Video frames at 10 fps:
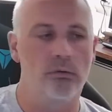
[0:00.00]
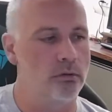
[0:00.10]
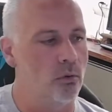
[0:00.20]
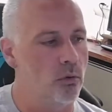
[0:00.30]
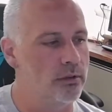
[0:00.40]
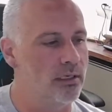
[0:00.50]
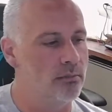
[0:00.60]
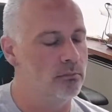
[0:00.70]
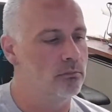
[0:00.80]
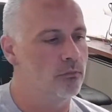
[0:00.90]
the one that
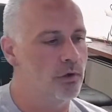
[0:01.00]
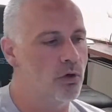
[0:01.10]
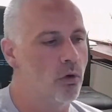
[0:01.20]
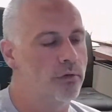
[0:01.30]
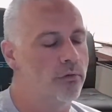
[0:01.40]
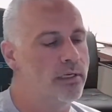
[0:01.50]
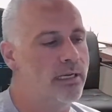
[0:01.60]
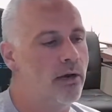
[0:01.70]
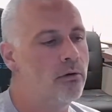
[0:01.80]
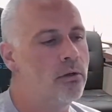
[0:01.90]
I'm recording right now.